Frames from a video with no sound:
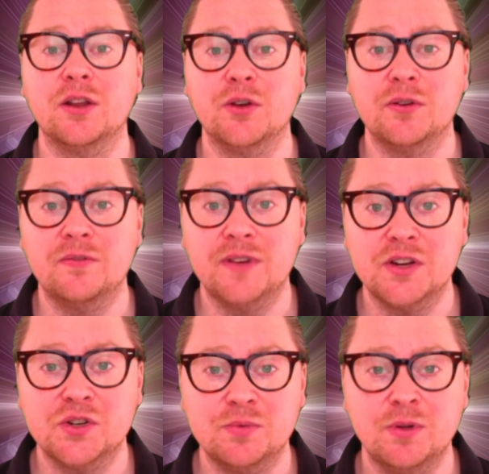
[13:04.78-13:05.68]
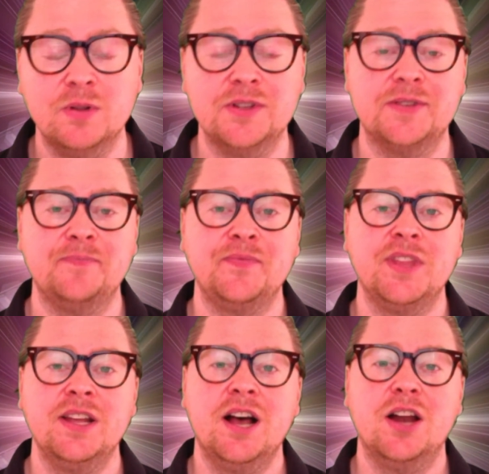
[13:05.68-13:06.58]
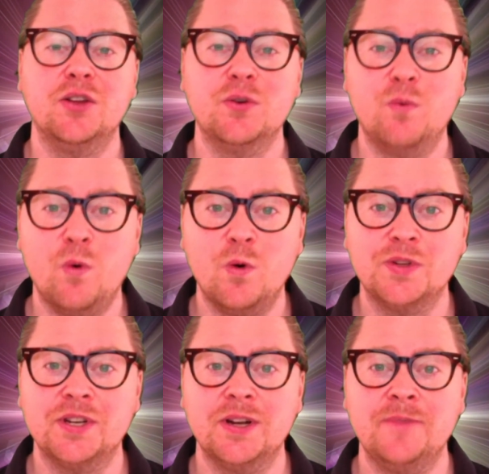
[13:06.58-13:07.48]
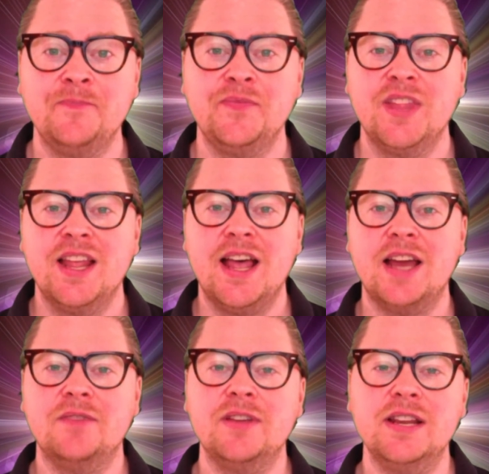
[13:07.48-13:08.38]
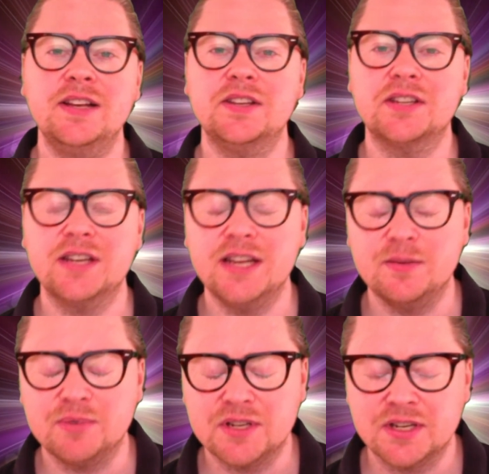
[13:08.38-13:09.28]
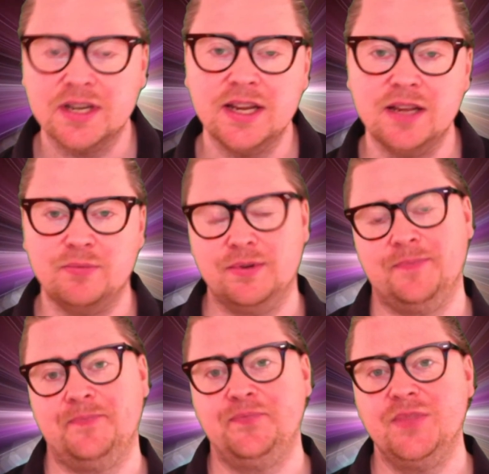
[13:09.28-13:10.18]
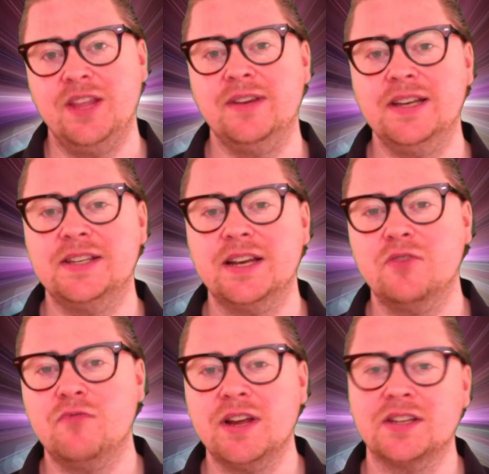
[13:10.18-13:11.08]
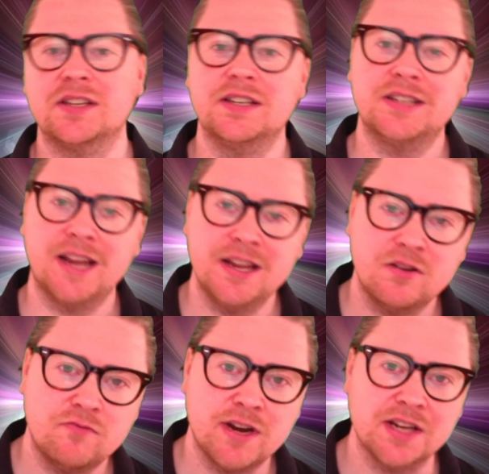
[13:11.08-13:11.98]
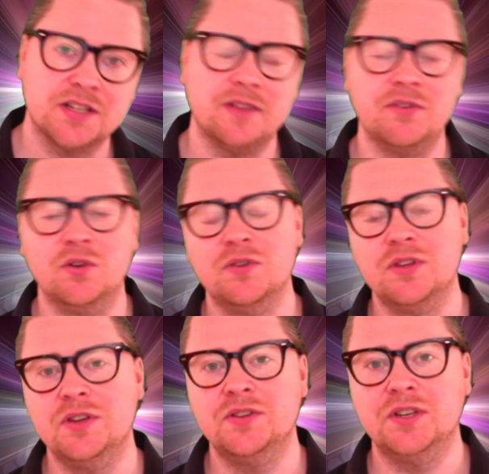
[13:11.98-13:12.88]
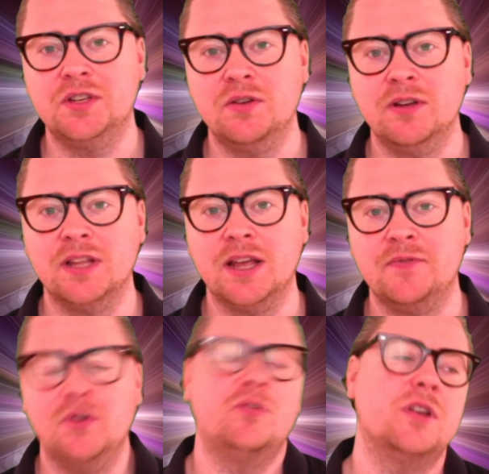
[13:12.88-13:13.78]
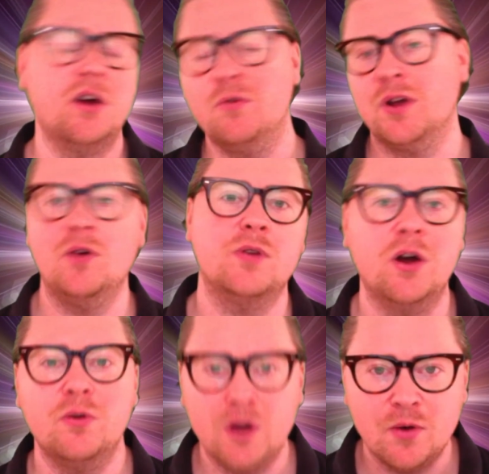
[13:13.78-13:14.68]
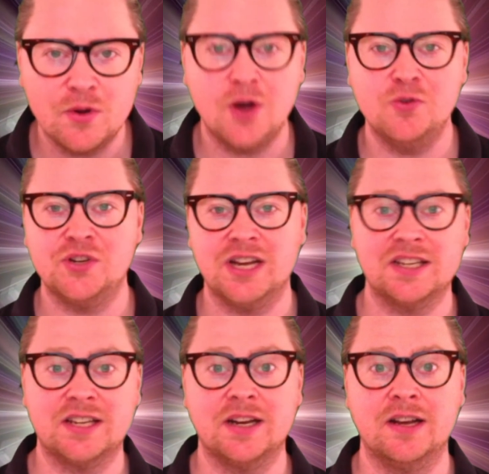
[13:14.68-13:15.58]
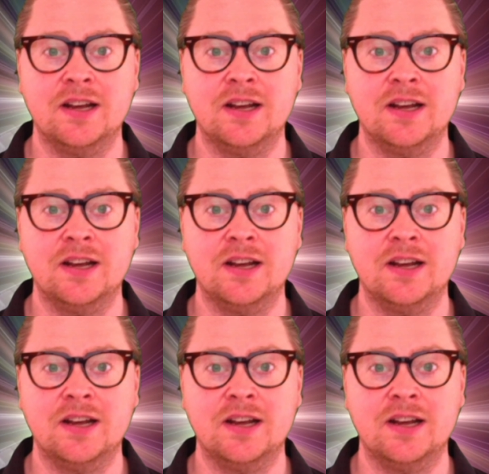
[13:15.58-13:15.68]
of vegetables, a lot of water, and if you need to sleep, sleep. If you need to take a rest, take a rest. If you're not used to doing that, if you're a go jet setter